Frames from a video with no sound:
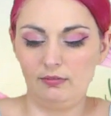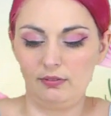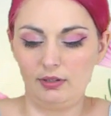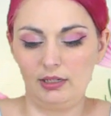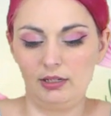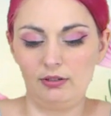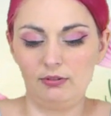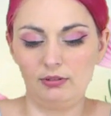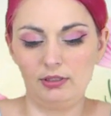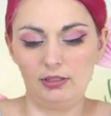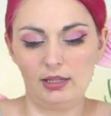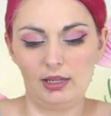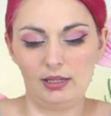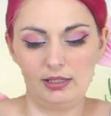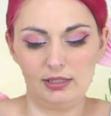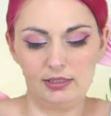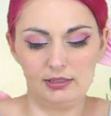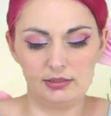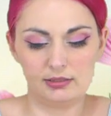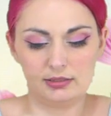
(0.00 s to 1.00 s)
I know where that
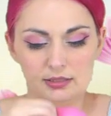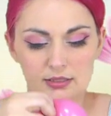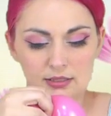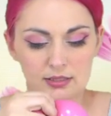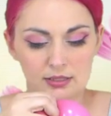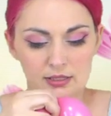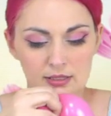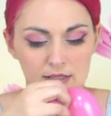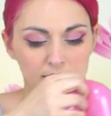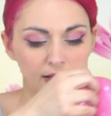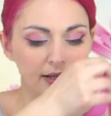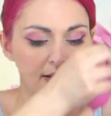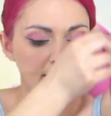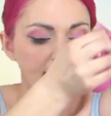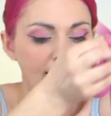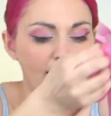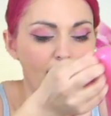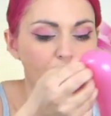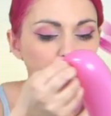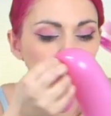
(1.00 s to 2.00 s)
is.
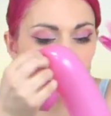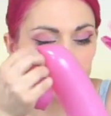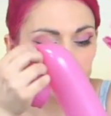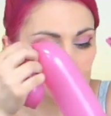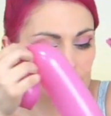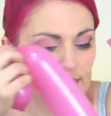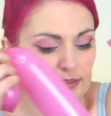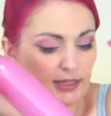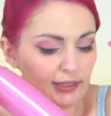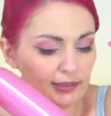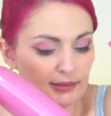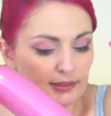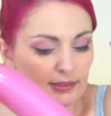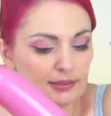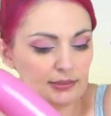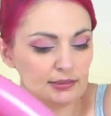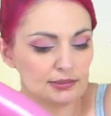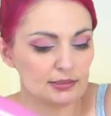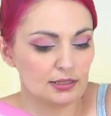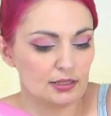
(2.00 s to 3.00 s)
Now we want to take
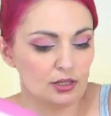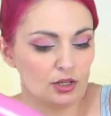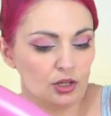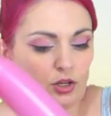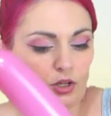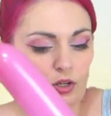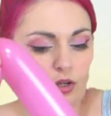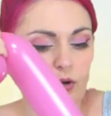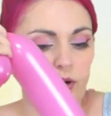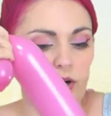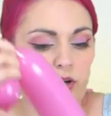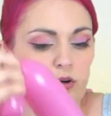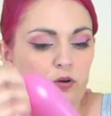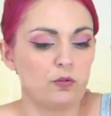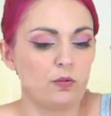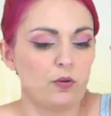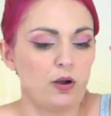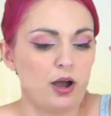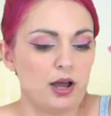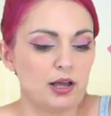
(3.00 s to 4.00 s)
this, go
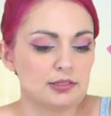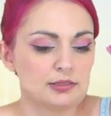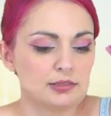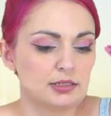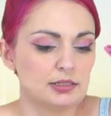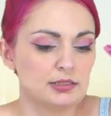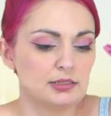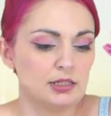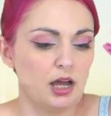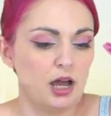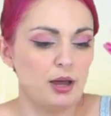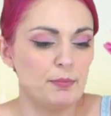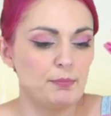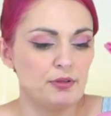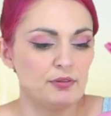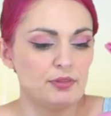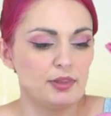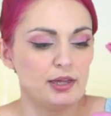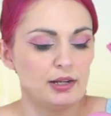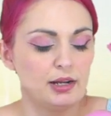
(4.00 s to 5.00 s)
across the top
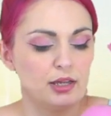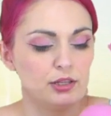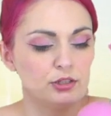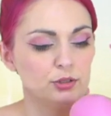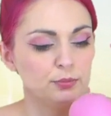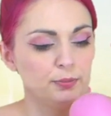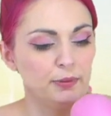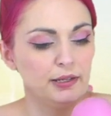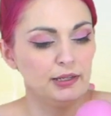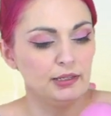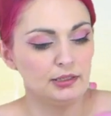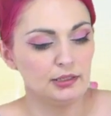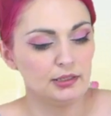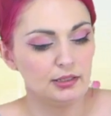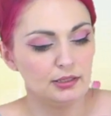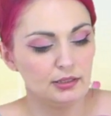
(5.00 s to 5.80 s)
of that other pink,